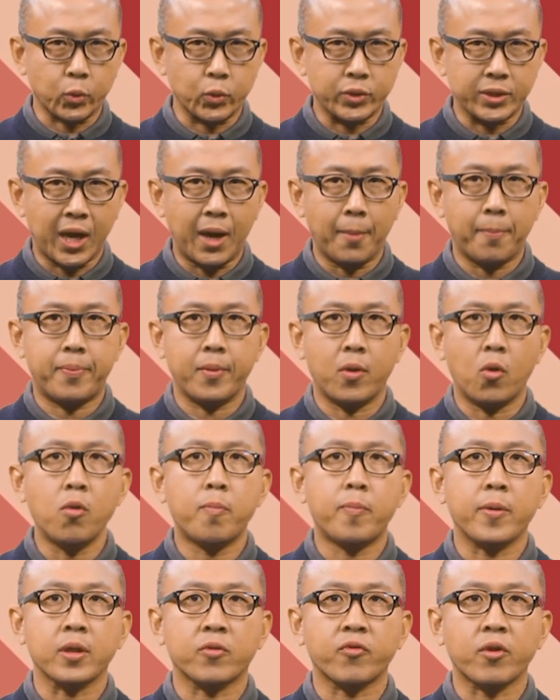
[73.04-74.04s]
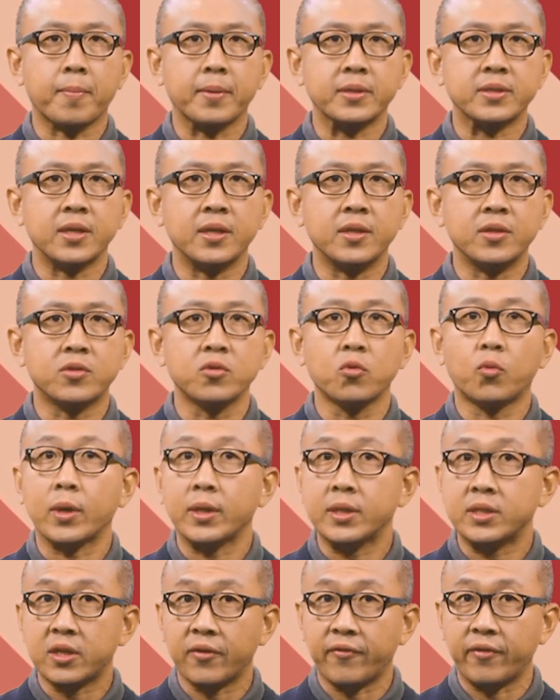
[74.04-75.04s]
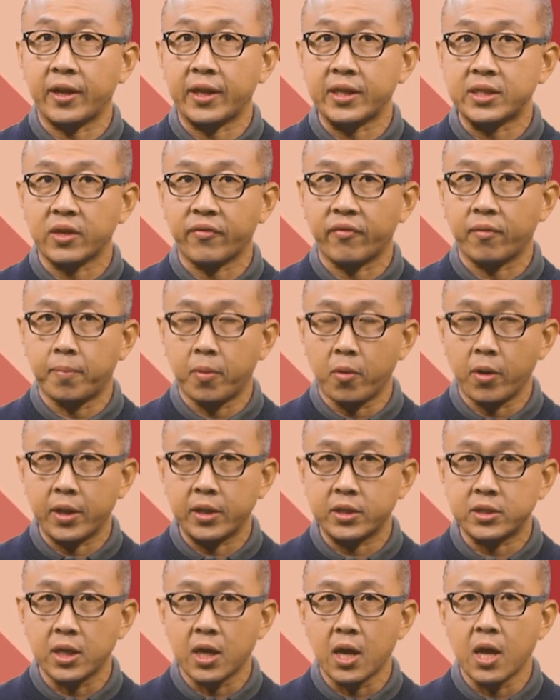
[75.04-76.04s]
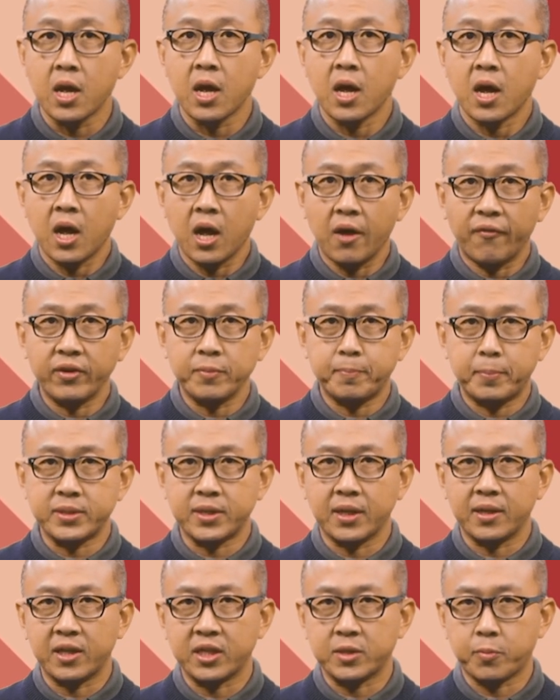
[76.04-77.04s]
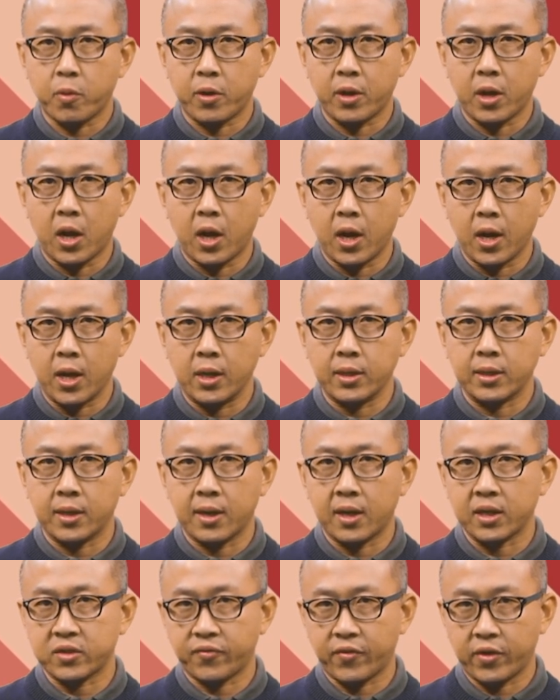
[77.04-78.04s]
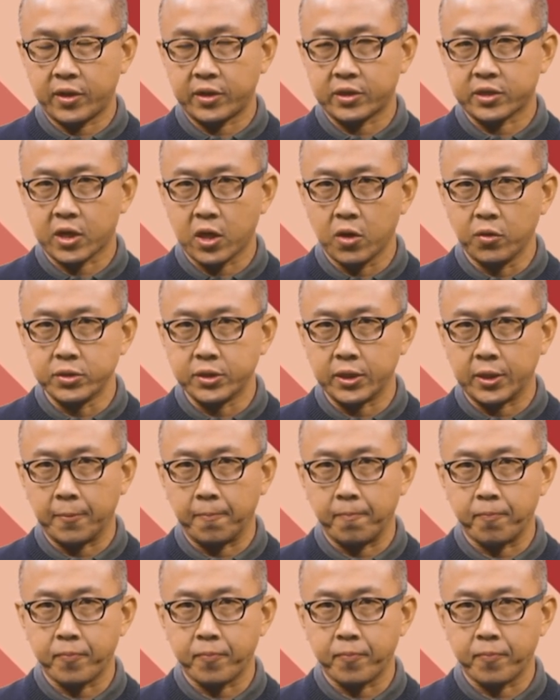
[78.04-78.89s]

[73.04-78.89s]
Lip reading: was up 0.3% to 1787 points, half a percentage point higher than last Friday's closing.